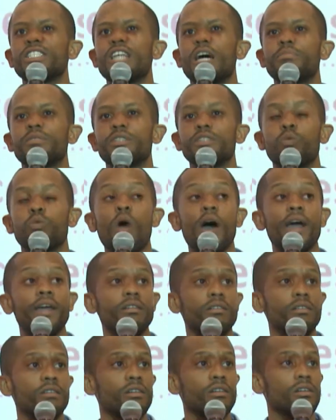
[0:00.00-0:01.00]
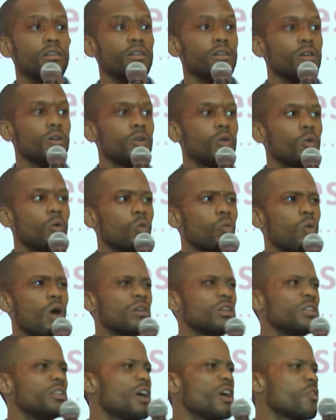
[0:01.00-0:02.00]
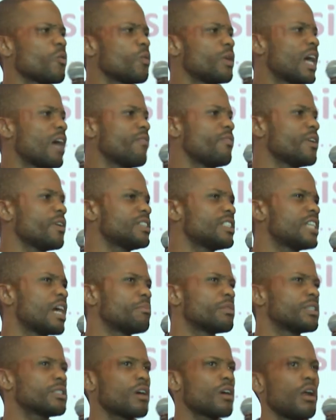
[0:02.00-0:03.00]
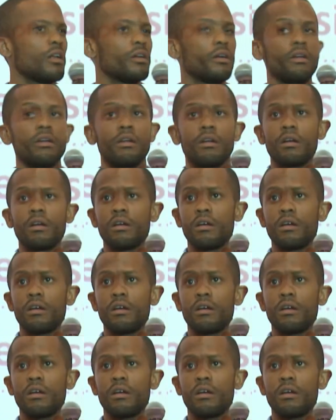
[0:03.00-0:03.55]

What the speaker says: stamped as white, while another would have theirs stamped as colored.